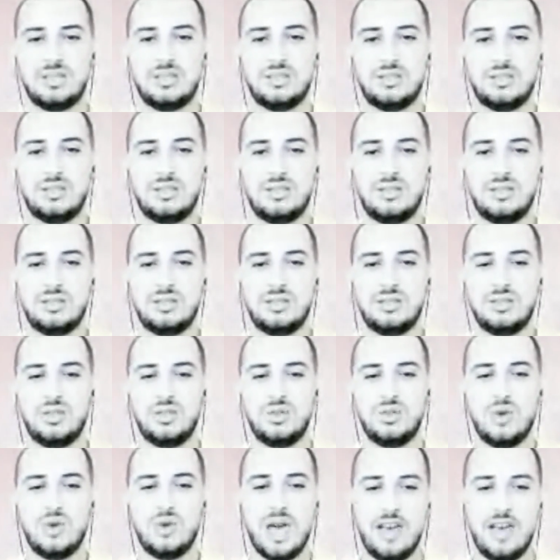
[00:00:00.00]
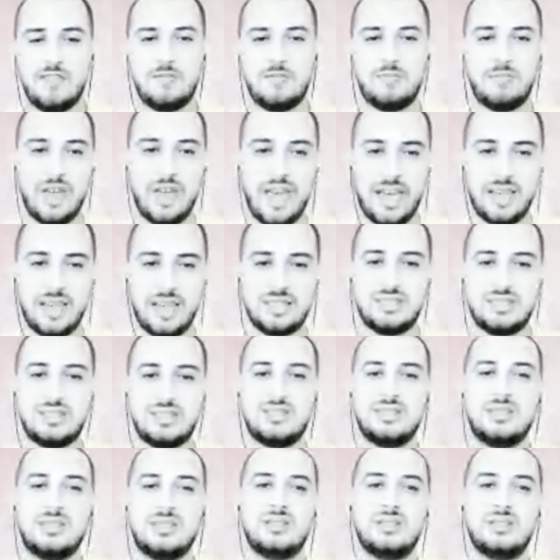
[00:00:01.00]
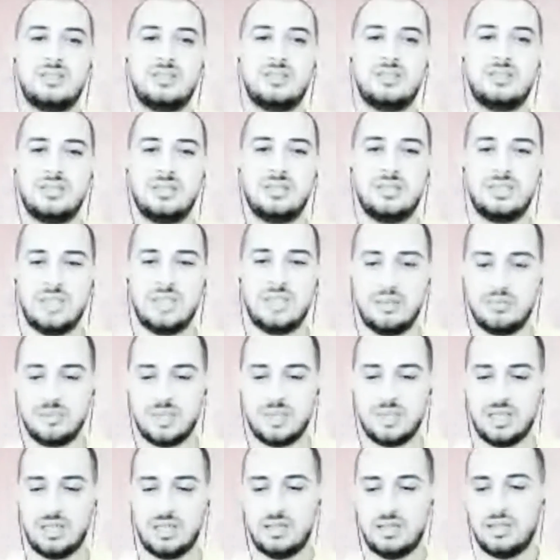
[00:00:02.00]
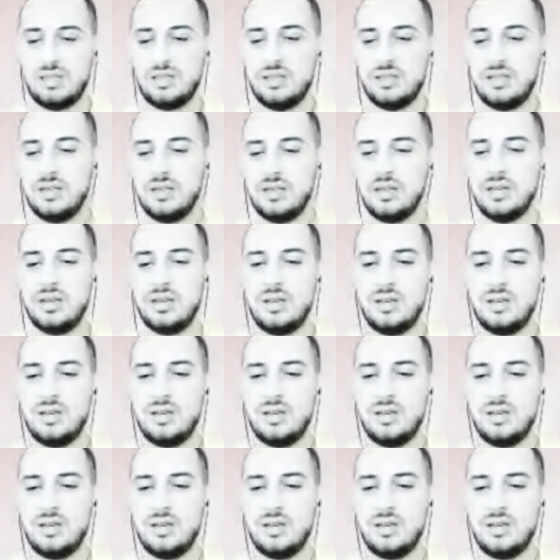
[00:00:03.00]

that you have backed something